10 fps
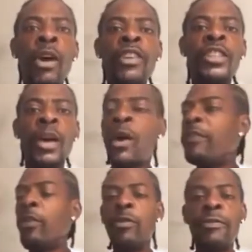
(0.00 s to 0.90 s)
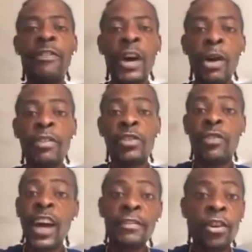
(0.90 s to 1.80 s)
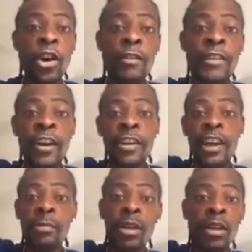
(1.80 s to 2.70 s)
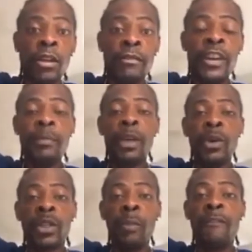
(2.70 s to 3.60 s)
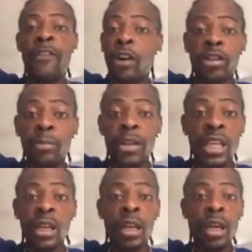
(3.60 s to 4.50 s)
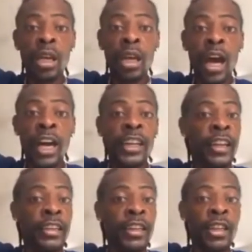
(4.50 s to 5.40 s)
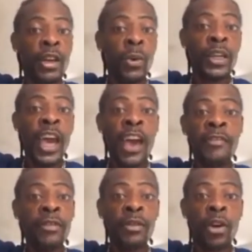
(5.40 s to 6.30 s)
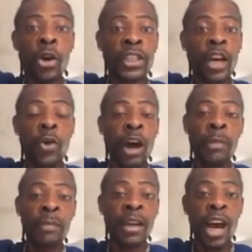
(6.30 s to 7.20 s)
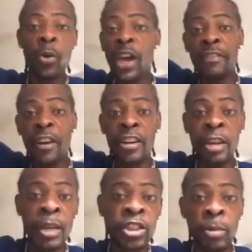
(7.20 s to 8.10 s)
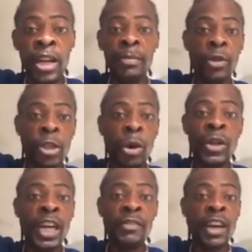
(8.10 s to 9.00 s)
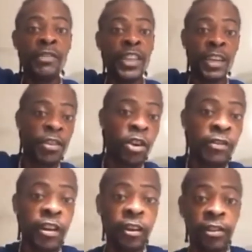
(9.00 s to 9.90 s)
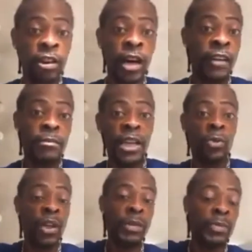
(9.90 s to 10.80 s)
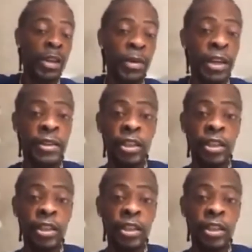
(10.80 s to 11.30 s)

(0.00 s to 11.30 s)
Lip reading: fight for go a foreign label for them give us some fucked up deal. And then we can't even cuss and go on bad because we are foreign them. Some of we not even have visa for go a foreign for go have meeting with the people and then